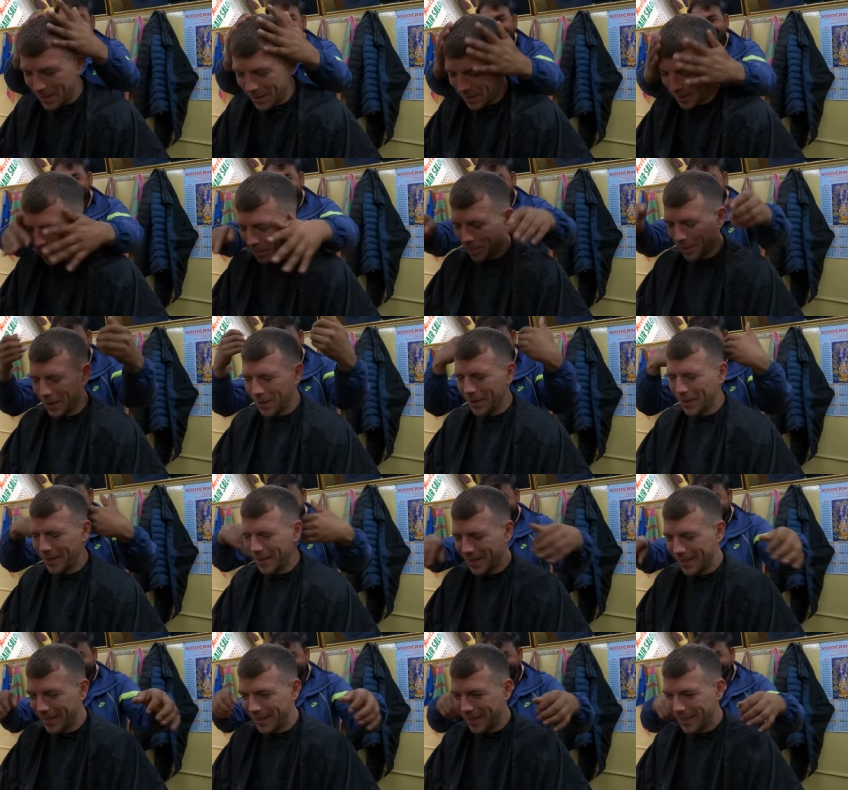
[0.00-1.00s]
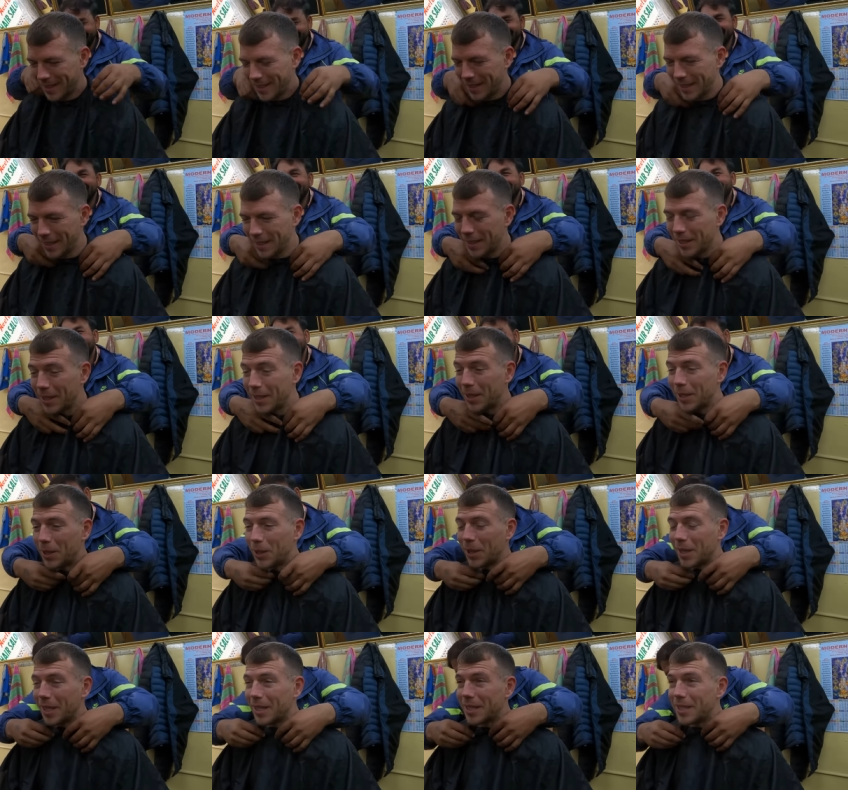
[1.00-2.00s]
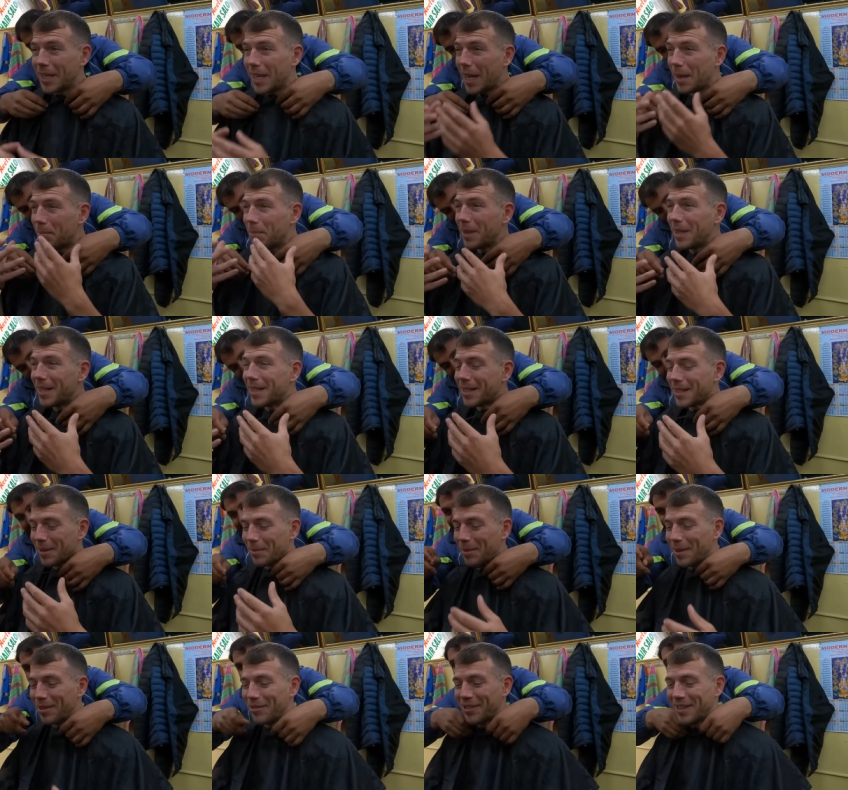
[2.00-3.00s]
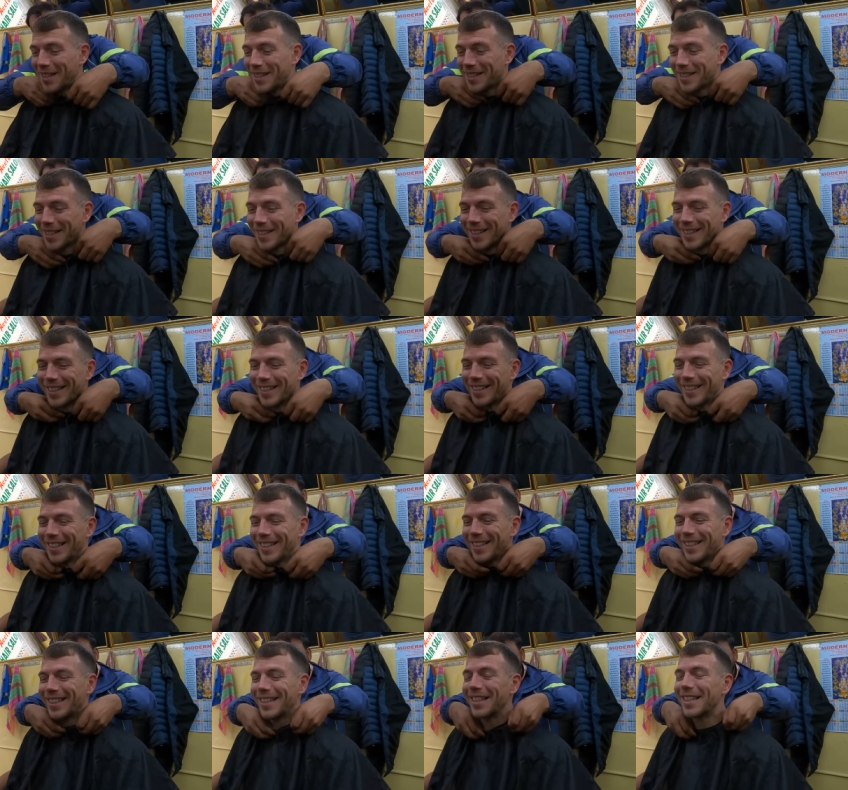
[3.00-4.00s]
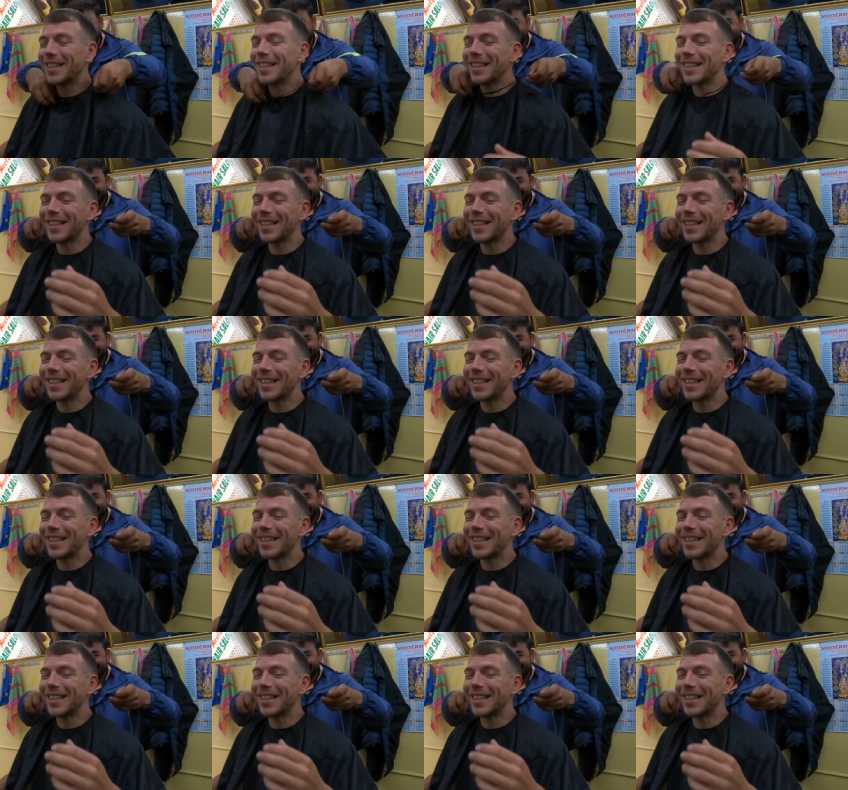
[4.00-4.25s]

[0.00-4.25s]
Super good. You can see happiness on my face. Oh,